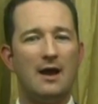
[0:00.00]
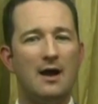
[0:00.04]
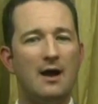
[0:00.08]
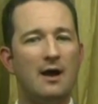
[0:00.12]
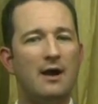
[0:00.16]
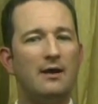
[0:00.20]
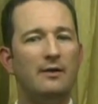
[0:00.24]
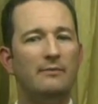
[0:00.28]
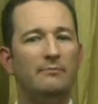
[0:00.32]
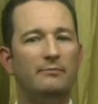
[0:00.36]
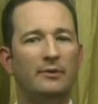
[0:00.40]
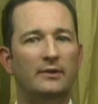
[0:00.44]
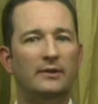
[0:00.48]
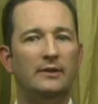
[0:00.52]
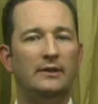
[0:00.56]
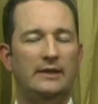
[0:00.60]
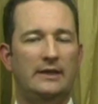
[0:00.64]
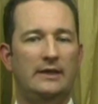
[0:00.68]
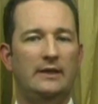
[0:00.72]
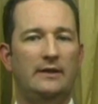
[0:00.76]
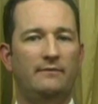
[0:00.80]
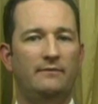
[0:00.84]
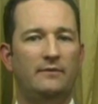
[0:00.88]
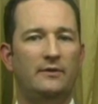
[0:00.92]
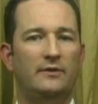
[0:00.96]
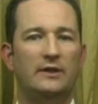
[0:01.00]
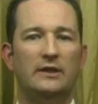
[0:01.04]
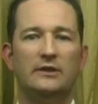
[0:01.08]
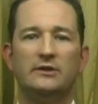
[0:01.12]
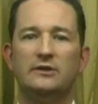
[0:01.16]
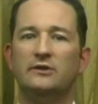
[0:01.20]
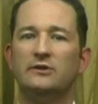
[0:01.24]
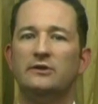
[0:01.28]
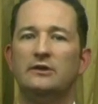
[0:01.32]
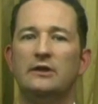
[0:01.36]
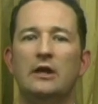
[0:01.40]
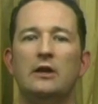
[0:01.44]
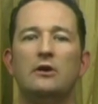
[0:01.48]
I believe that this
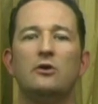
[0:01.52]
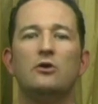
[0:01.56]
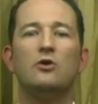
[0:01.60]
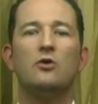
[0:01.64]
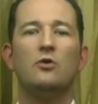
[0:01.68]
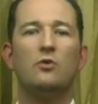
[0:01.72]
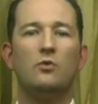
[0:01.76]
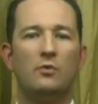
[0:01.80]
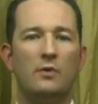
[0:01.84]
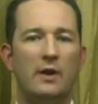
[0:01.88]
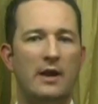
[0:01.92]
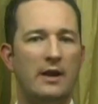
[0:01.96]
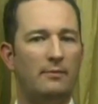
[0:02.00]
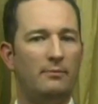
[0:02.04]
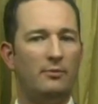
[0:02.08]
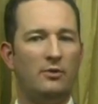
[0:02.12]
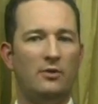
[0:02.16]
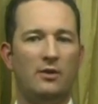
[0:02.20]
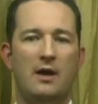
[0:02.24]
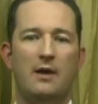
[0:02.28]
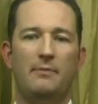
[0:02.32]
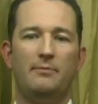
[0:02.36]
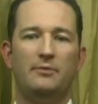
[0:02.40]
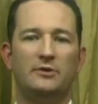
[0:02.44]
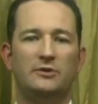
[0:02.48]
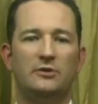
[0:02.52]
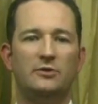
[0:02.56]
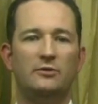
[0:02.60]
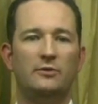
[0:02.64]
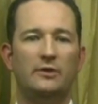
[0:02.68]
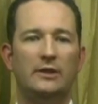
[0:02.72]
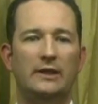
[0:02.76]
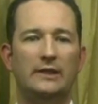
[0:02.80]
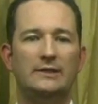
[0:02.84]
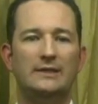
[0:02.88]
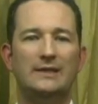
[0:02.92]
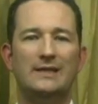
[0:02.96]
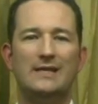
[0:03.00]
is an incredible
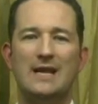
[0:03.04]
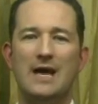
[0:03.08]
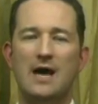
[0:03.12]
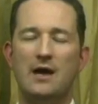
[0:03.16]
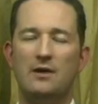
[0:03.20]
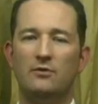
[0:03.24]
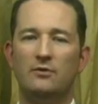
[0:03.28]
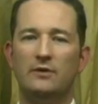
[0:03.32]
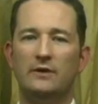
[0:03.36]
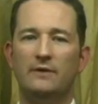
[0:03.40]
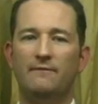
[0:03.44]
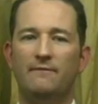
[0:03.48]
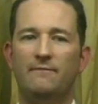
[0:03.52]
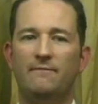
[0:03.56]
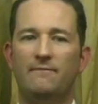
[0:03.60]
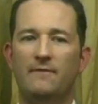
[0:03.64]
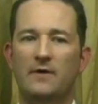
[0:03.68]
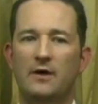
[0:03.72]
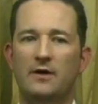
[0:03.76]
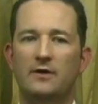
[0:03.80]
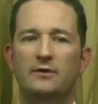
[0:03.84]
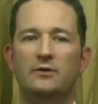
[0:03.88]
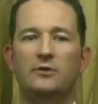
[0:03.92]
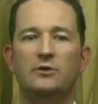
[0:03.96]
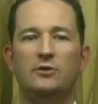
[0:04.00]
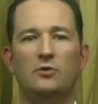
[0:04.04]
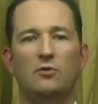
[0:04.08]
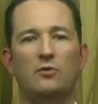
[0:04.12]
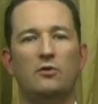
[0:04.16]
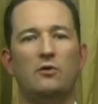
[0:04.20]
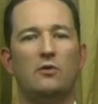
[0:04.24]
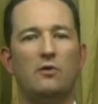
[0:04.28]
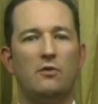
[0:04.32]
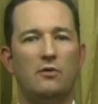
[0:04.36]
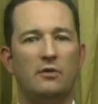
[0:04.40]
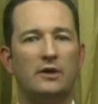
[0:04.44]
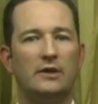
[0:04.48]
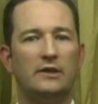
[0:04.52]
opportunity to not only fund your
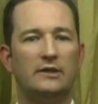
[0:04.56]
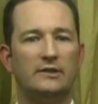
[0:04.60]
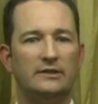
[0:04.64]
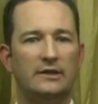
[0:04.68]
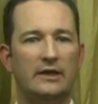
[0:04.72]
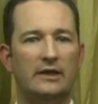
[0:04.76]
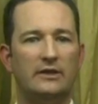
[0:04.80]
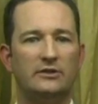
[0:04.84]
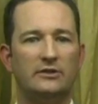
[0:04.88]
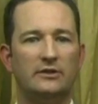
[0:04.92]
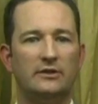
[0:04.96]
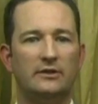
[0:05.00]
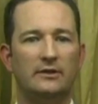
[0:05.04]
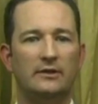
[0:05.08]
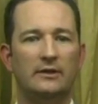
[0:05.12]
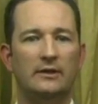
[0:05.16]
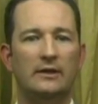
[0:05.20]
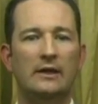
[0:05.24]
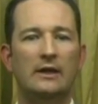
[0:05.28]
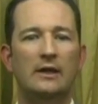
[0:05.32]
organization,